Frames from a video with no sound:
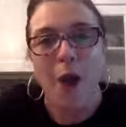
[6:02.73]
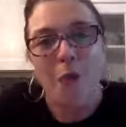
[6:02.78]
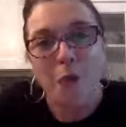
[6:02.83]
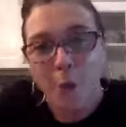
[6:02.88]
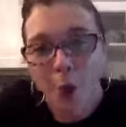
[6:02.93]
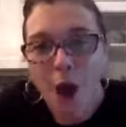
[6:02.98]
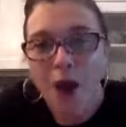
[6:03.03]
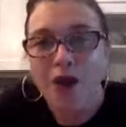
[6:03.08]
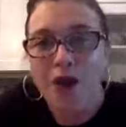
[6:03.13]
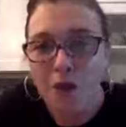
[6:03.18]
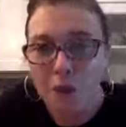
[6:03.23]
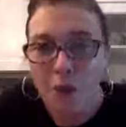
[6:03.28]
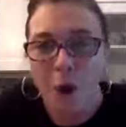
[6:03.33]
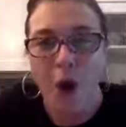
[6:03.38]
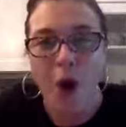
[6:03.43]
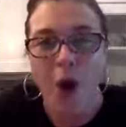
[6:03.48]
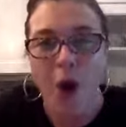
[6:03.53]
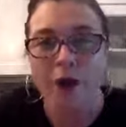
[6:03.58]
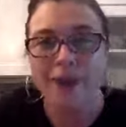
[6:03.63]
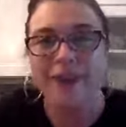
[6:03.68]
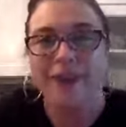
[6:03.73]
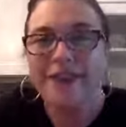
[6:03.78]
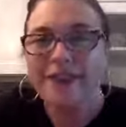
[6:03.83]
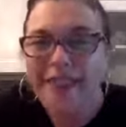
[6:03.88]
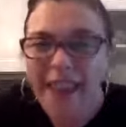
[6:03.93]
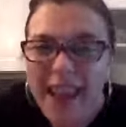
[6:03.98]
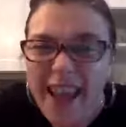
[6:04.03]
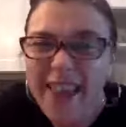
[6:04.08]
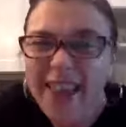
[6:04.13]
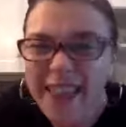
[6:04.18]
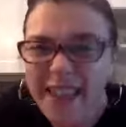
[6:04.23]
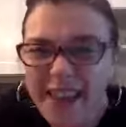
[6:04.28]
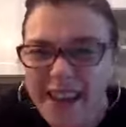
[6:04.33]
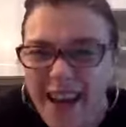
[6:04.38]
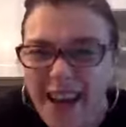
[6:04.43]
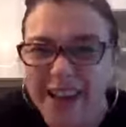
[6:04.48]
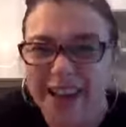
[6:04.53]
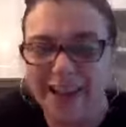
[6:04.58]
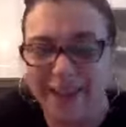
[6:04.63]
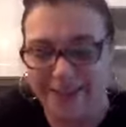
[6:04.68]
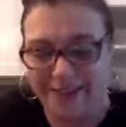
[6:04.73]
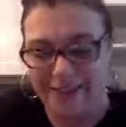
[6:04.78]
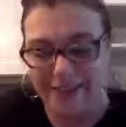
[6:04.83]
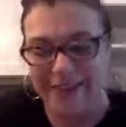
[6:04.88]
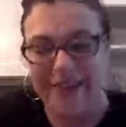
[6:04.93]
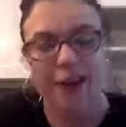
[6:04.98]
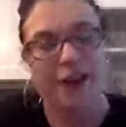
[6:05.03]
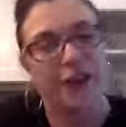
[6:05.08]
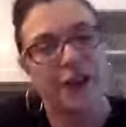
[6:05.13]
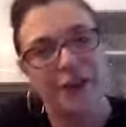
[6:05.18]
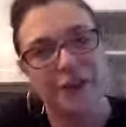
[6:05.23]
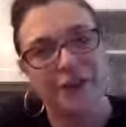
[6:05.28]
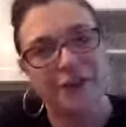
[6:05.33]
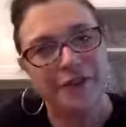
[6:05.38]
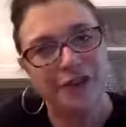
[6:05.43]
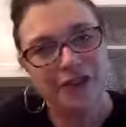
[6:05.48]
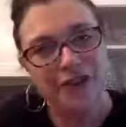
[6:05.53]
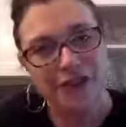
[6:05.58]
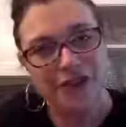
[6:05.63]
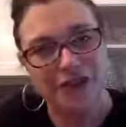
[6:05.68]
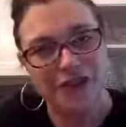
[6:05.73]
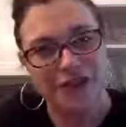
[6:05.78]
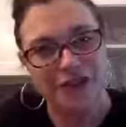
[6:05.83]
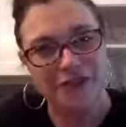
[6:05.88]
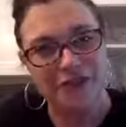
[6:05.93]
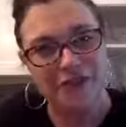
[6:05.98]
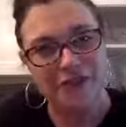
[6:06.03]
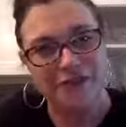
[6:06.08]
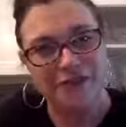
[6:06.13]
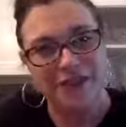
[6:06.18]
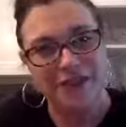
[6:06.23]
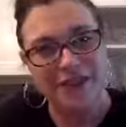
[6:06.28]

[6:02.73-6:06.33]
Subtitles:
I want you all to take the nuggets that are given to you.